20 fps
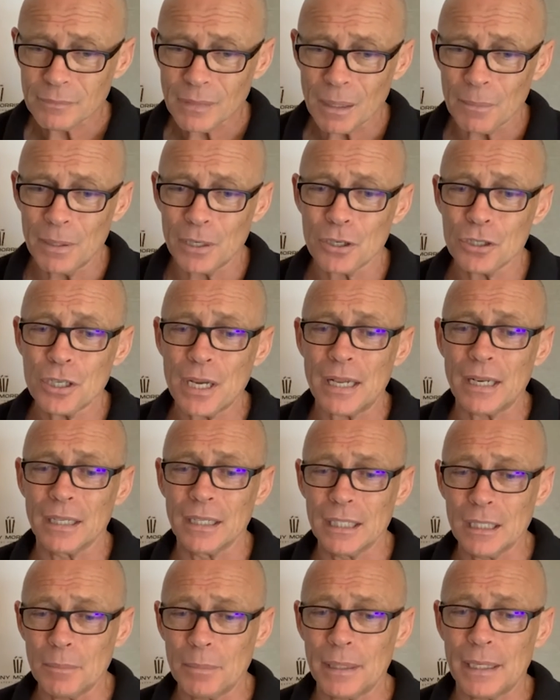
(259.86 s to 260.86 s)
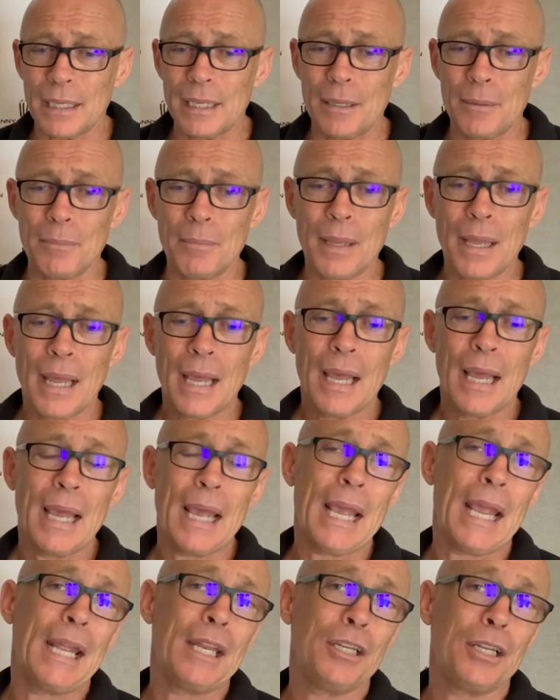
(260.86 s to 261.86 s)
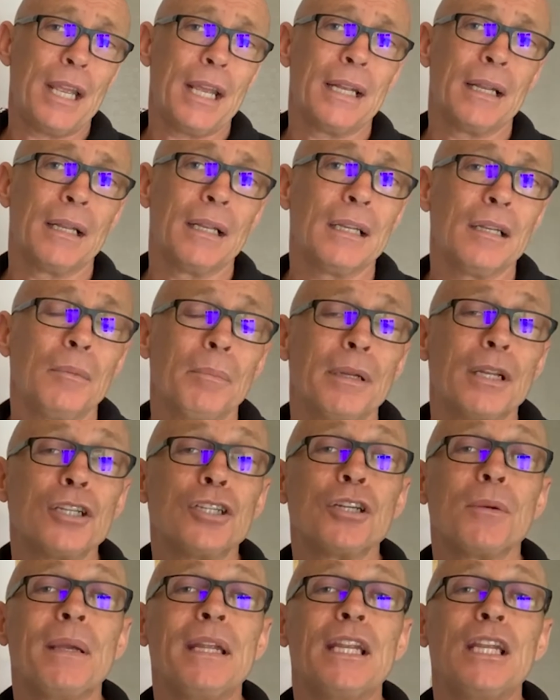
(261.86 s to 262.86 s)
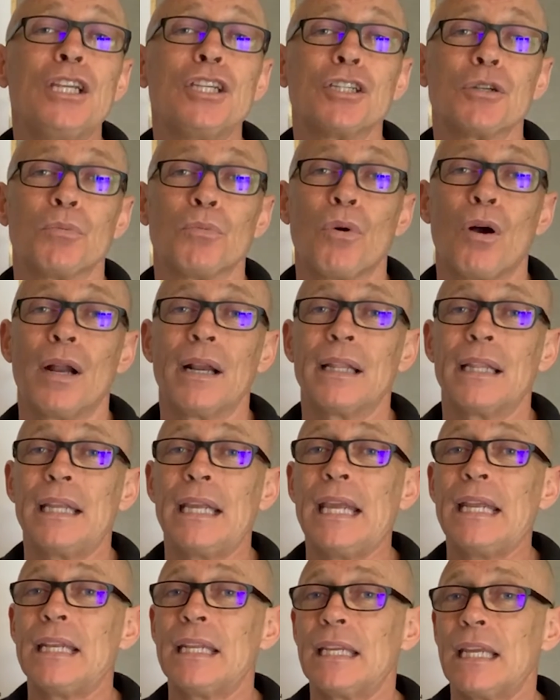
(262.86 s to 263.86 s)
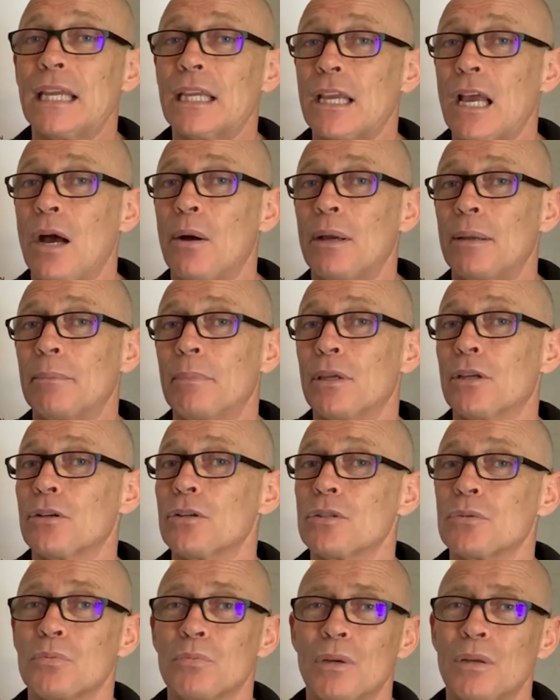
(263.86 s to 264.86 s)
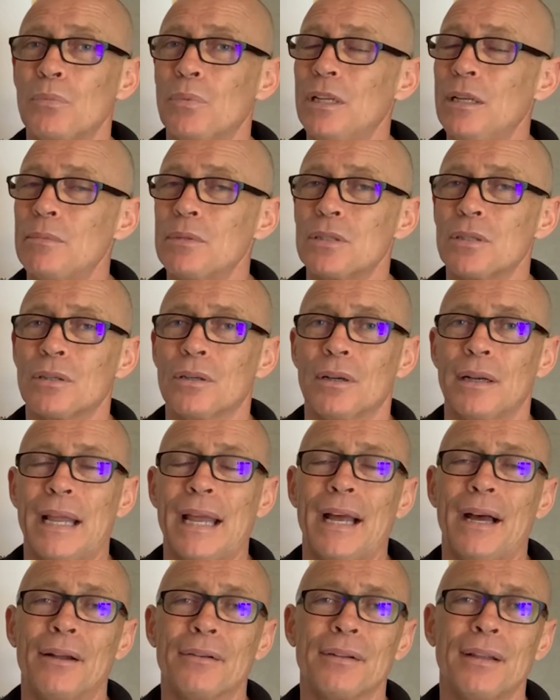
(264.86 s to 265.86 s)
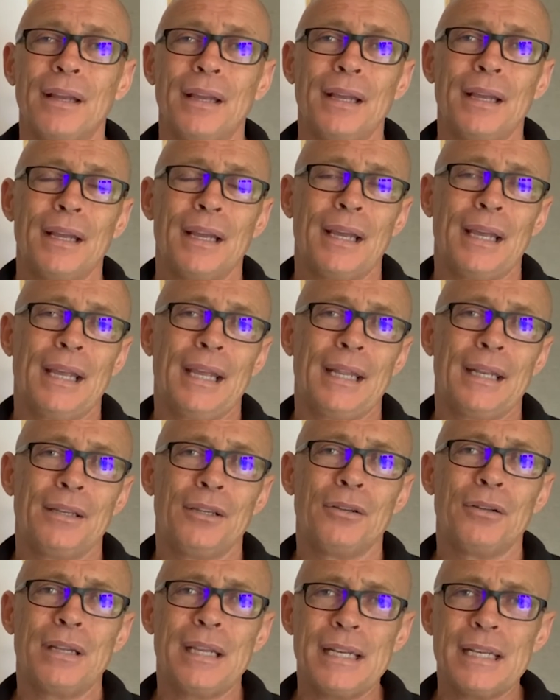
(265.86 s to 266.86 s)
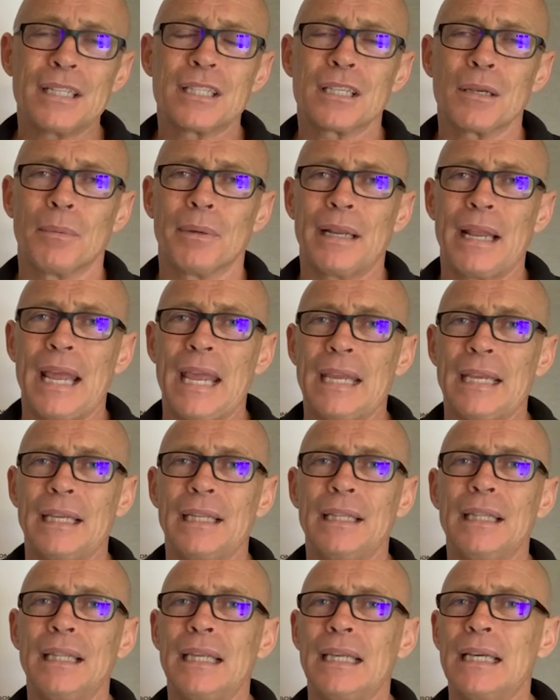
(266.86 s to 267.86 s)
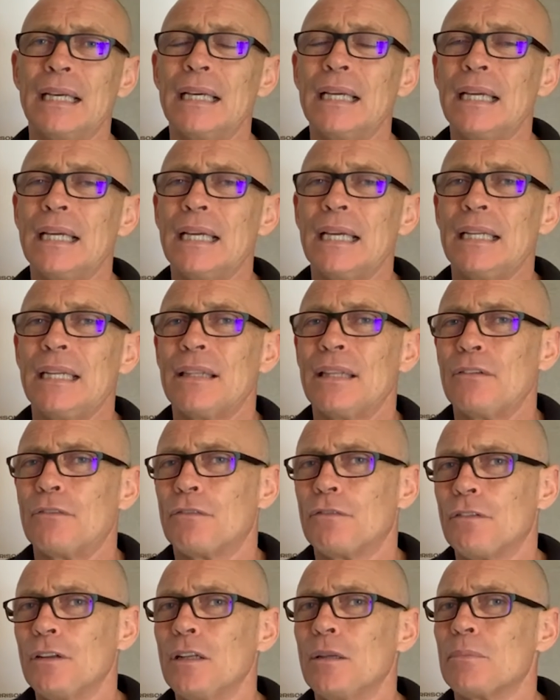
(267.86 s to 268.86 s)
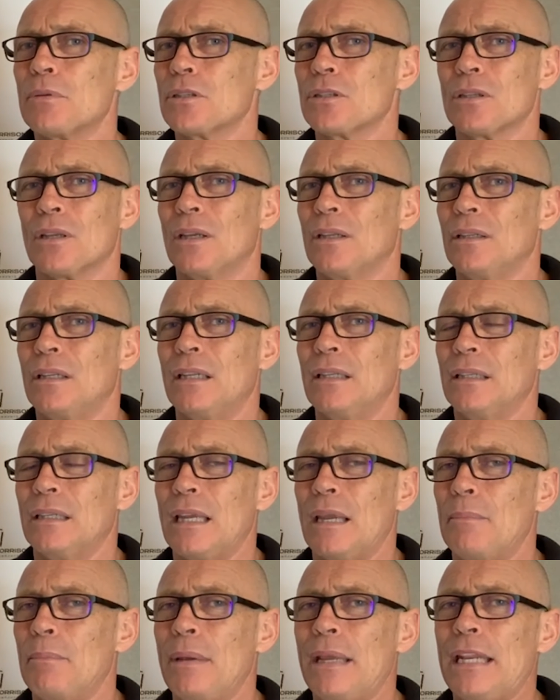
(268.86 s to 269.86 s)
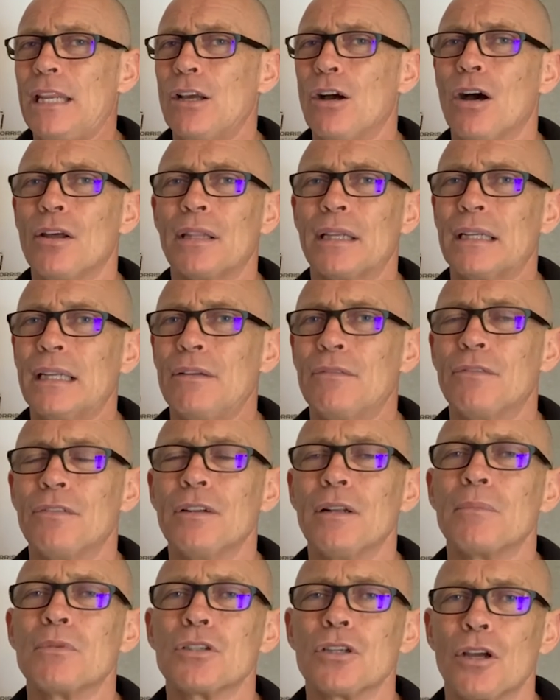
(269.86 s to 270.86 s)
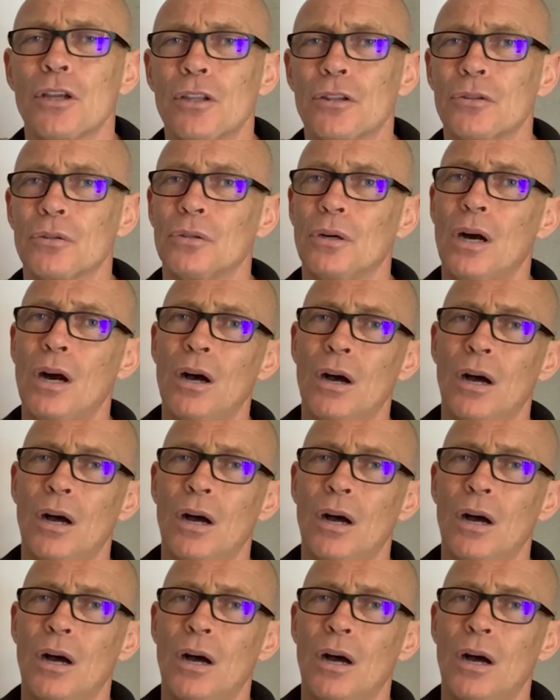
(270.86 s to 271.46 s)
because you had a little bit of him and you had a little bit of Jimmy Neesham right at the end to get going, because when Williamson got out, and you needed someone to hang in there, and you think Phillips didn't get many either, Glenn Phillips. So you thought,